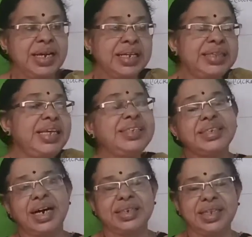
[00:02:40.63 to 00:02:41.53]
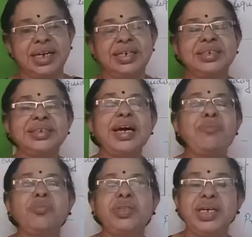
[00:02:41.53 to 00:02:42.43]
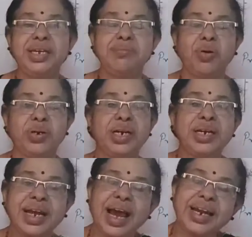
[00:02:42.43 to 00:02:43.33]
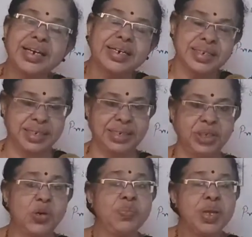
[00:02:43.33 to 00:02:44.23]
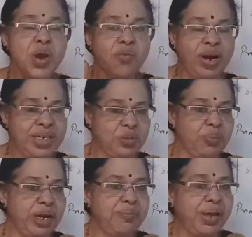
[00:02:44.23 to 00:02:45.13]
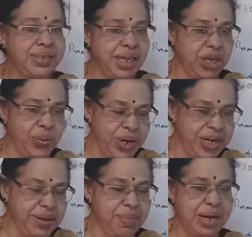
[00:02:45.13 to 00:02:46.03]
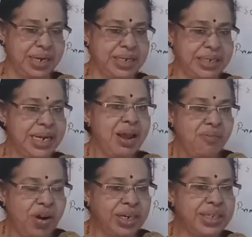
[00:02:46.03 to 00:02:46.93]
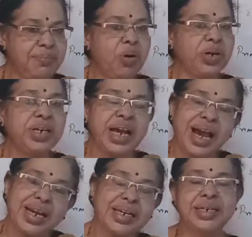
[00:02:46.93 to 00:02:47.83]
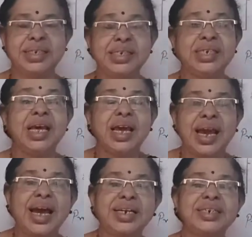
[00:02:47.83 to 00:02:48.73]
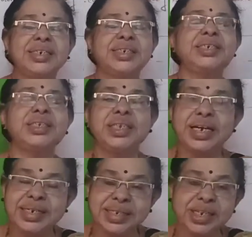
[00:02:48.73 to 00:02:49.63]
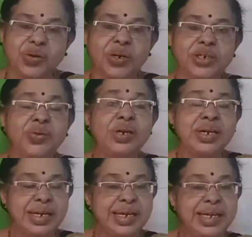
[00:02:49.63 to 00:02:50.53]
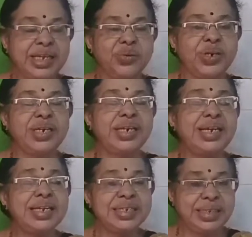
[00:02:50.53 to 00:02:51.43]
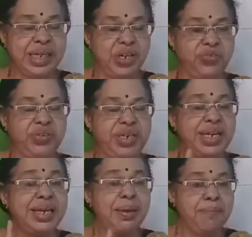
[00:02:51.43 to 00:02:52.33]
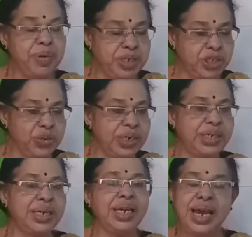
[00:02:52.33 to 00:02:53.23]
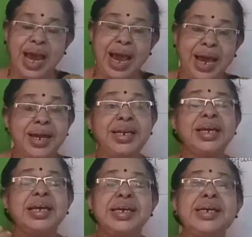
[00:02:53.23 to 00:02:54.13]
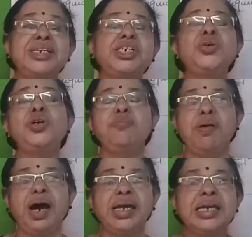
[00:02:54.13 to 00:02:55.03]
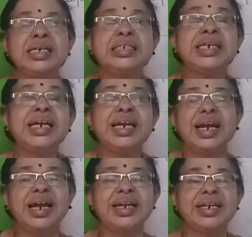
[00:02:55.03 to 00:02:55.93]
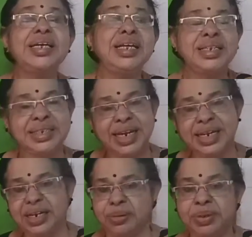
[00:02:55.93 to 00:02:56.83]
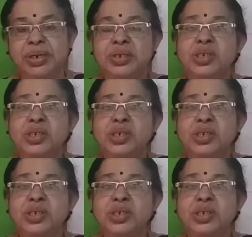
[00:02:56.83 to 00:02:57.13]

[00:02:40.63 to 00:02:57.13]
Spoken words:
These are the some of the important characteristics. So, what is meant by security market? What are the important characteristics? Characteristics that is equal to liquidity, safety, maturity, and issued by central and state government.